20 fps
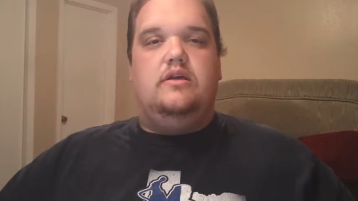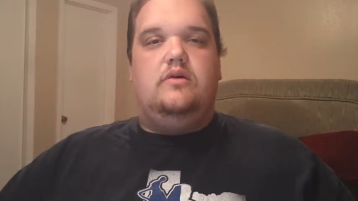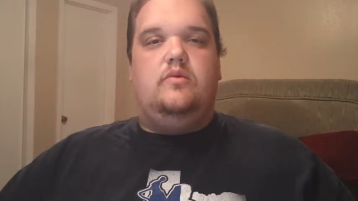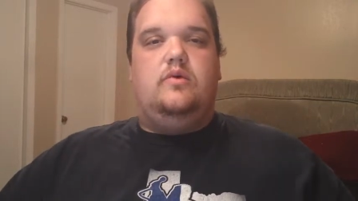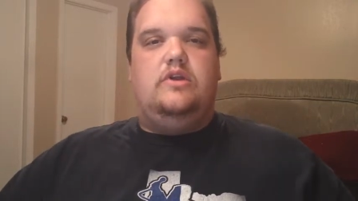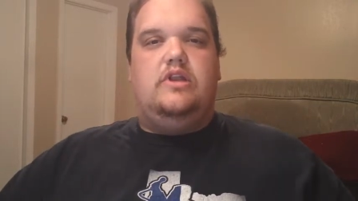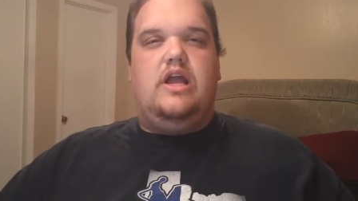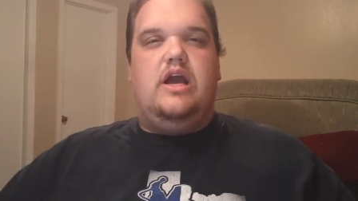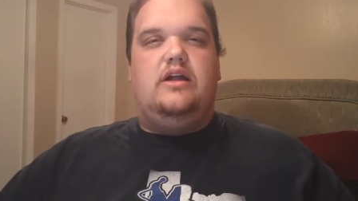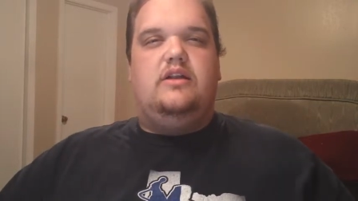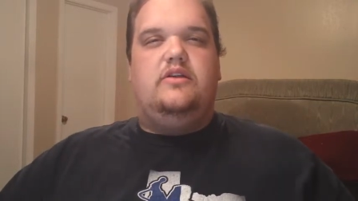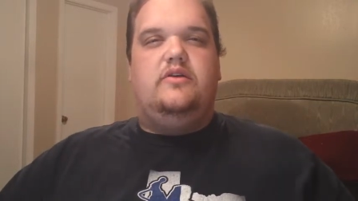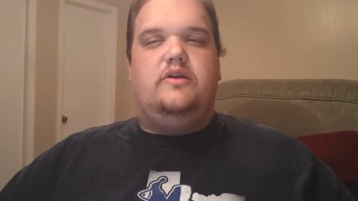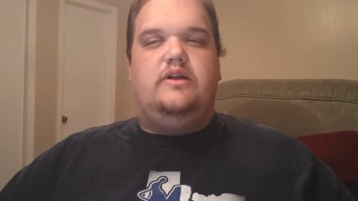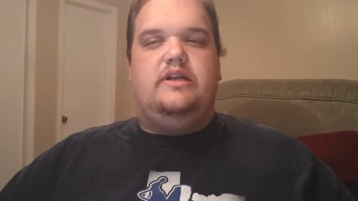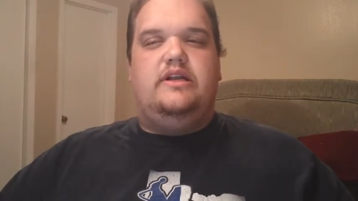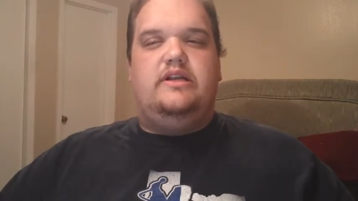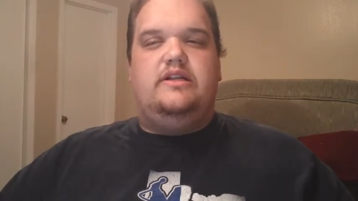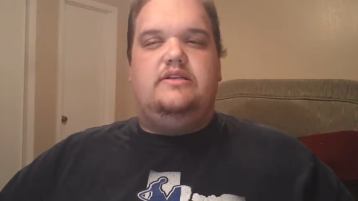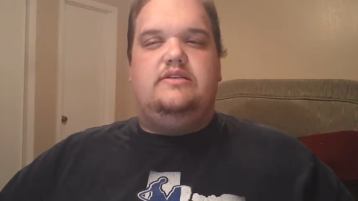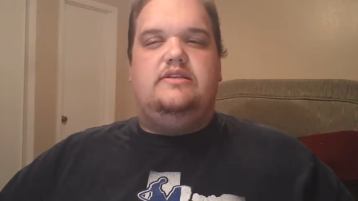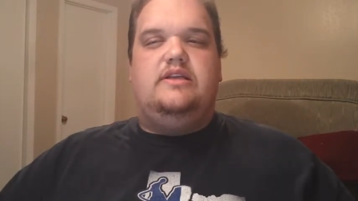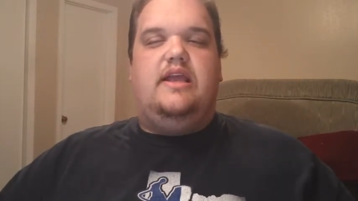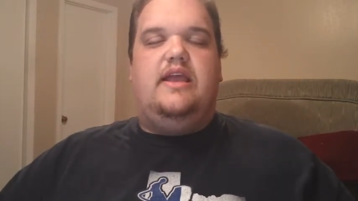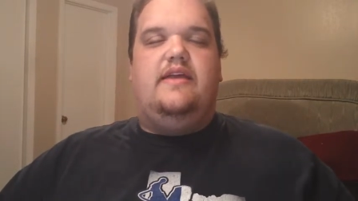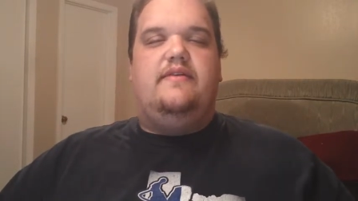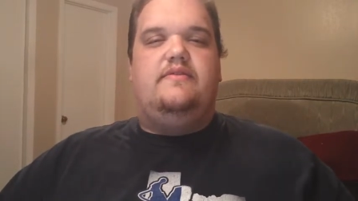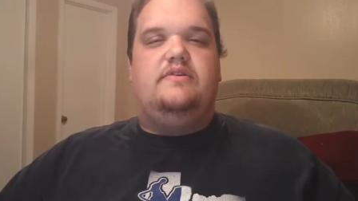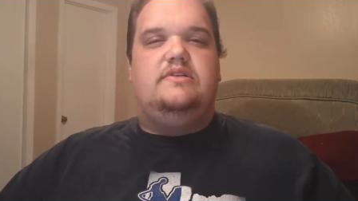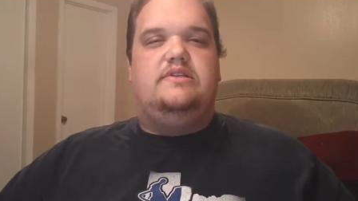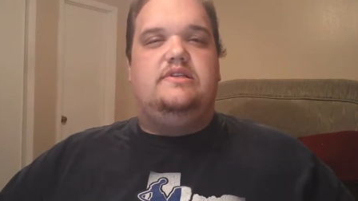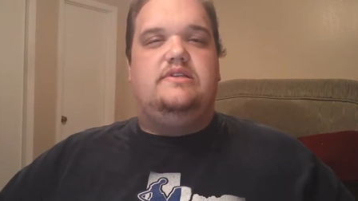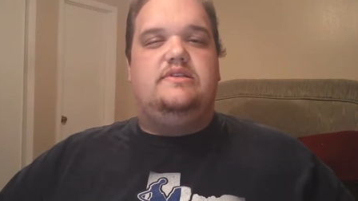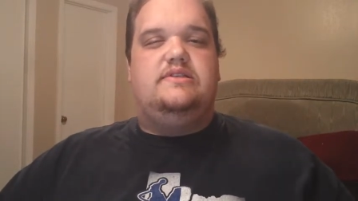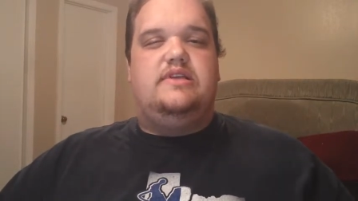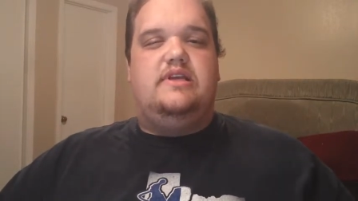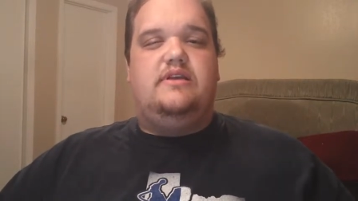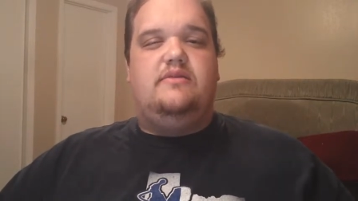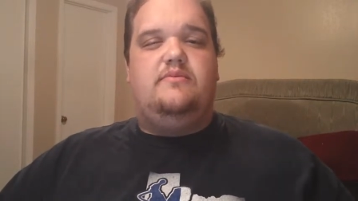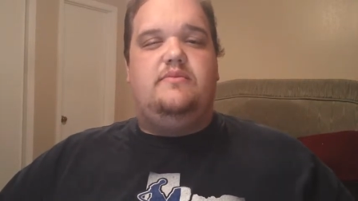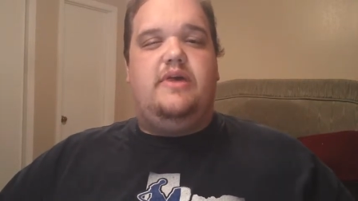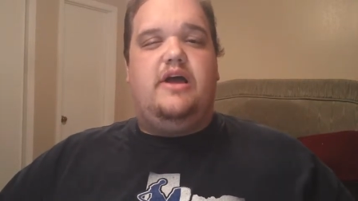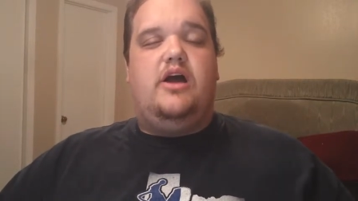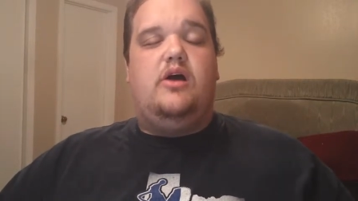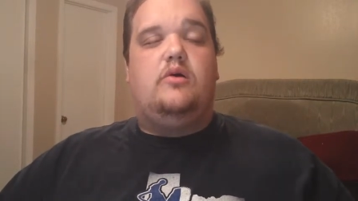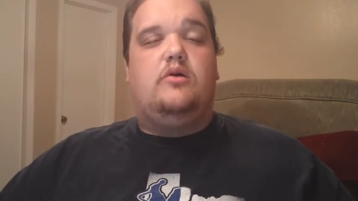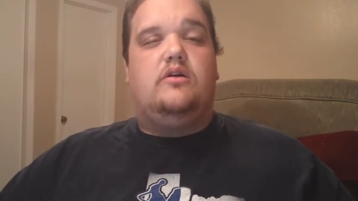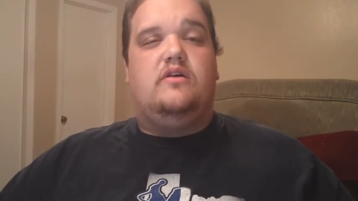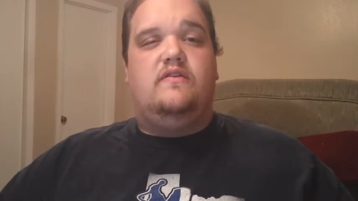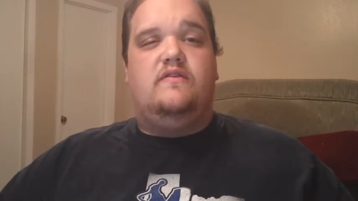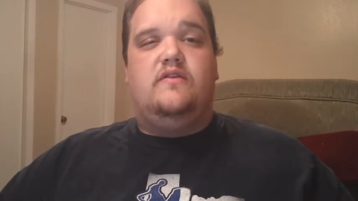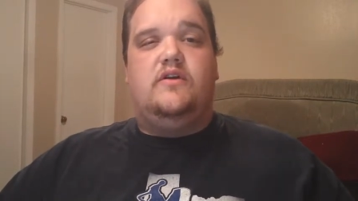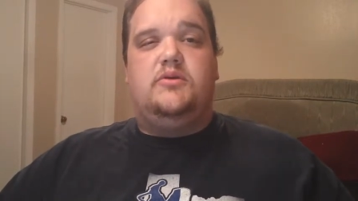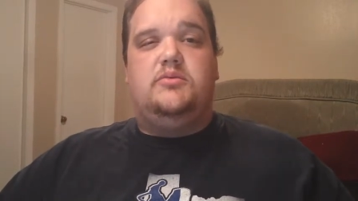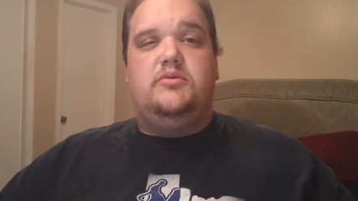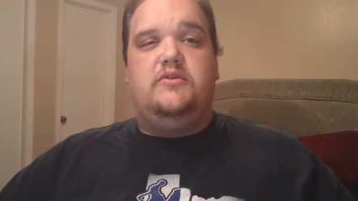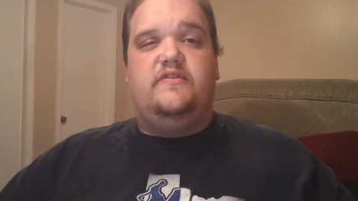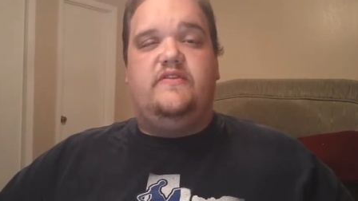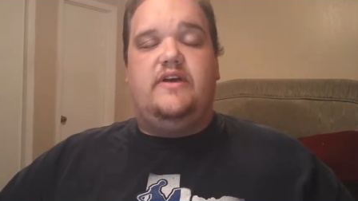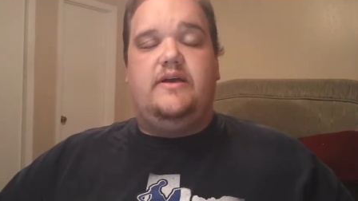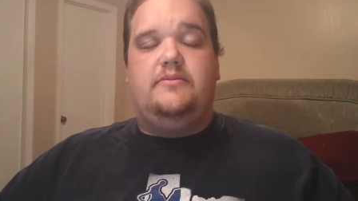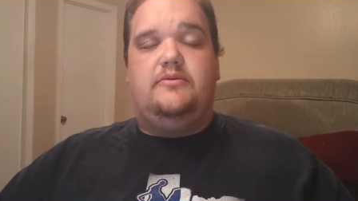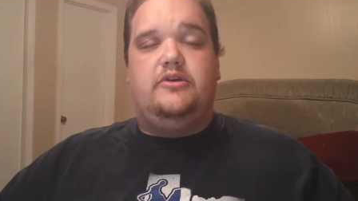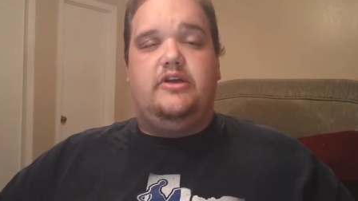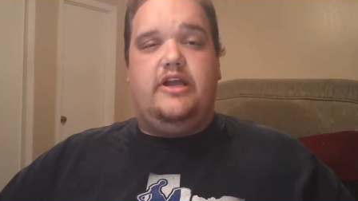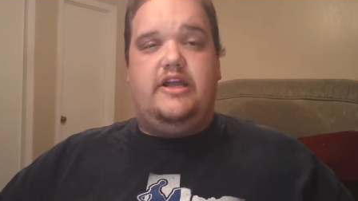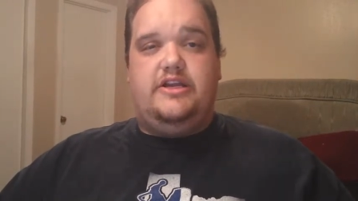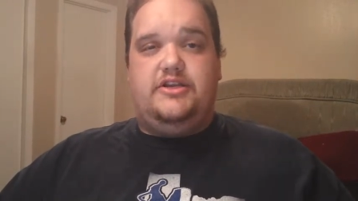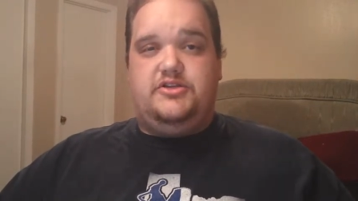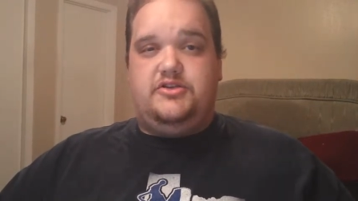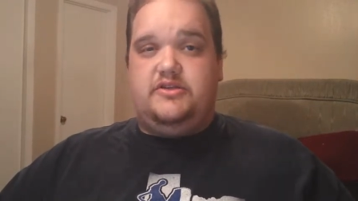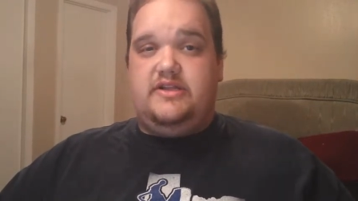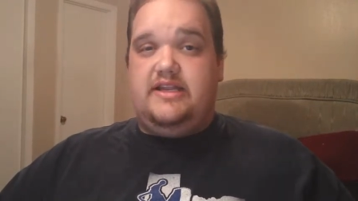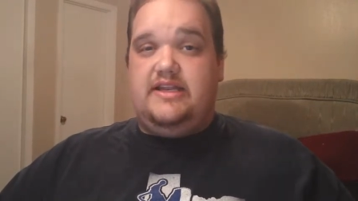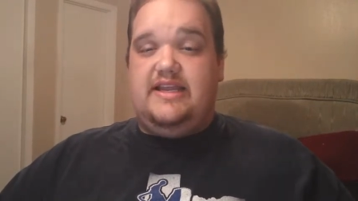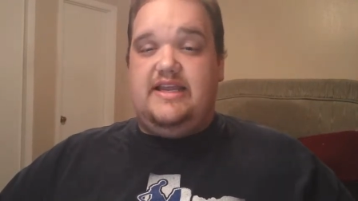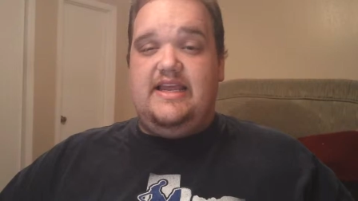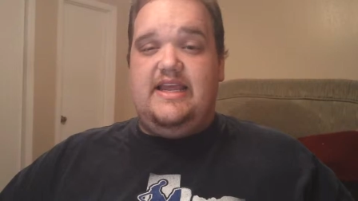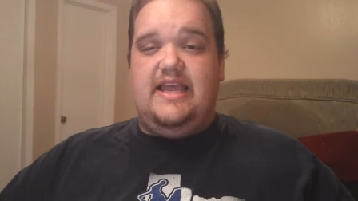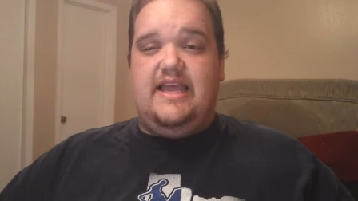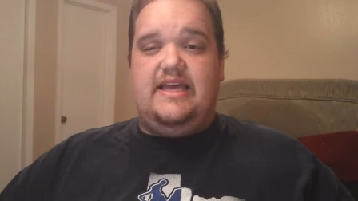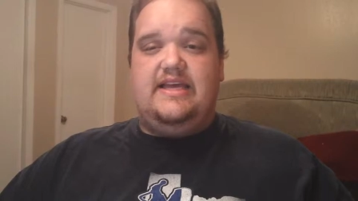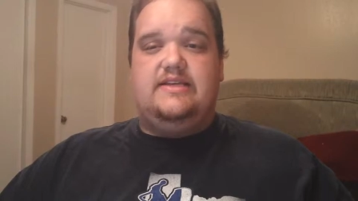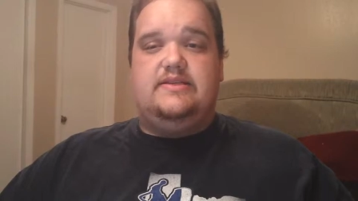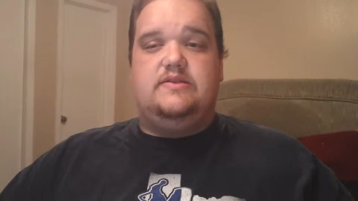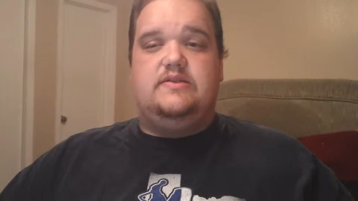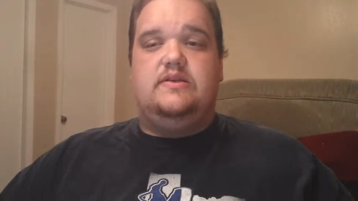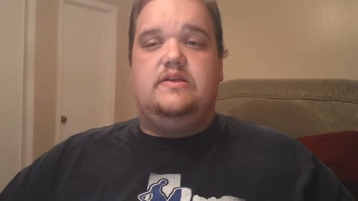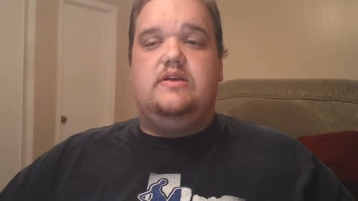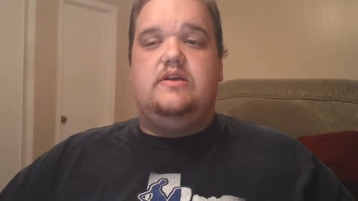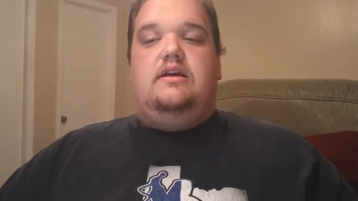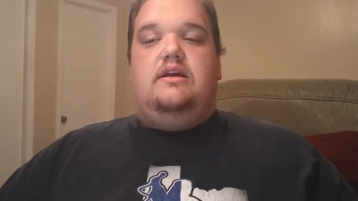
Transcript: When God created us, He gave us the same power of verbal fabrication that He has.